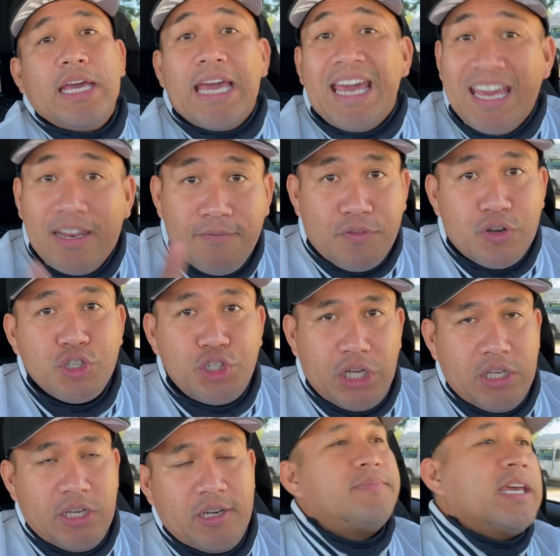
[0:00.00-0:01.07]
In
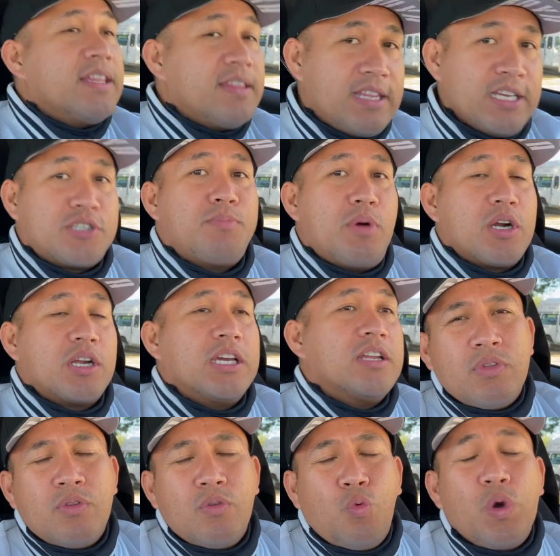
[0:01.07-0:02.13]
Virginia, in this market,
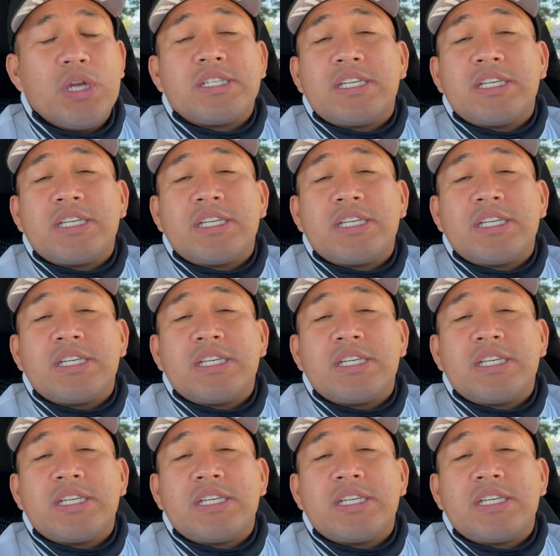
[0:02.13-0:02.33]
which